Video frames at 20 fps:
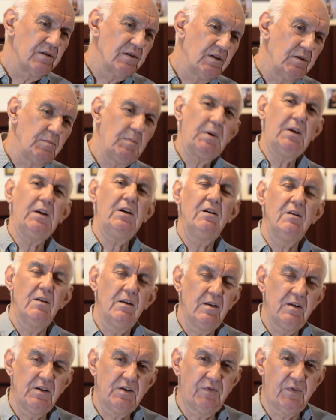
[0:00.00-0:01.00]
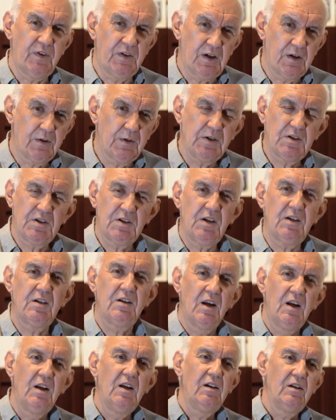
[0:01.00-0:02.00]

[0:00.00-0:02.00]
at the beginning of this video I said